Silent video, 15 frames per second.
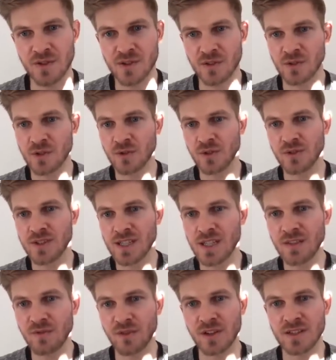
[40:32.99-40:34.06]
So you could
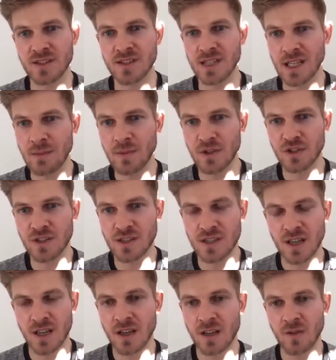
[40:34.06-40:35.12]
see, for instance,
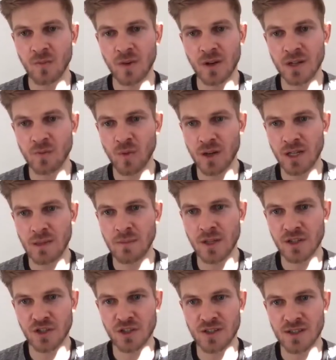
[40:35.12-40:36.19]
images where in one
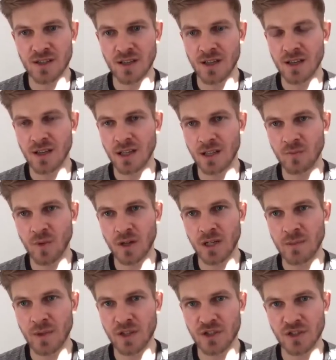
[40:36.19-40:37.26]
image
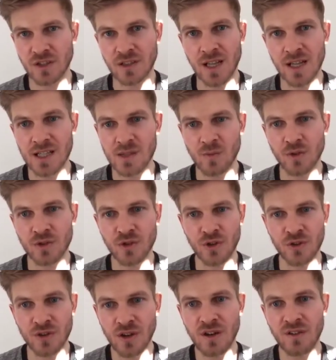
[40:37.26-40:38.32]
the lights were
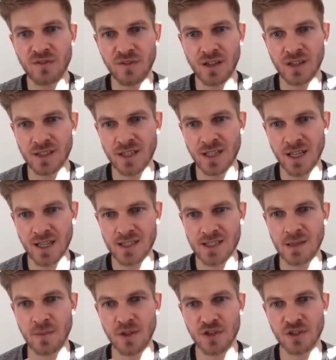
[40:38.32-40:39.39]
turned off, and in the next
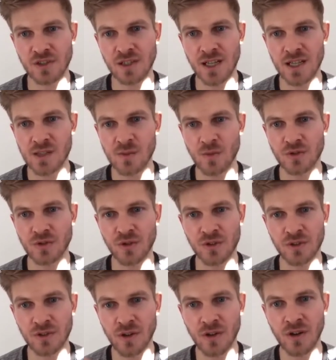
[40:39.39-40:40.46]
image the lights were
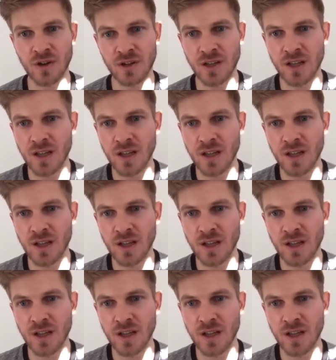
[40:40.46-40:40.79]
turned on.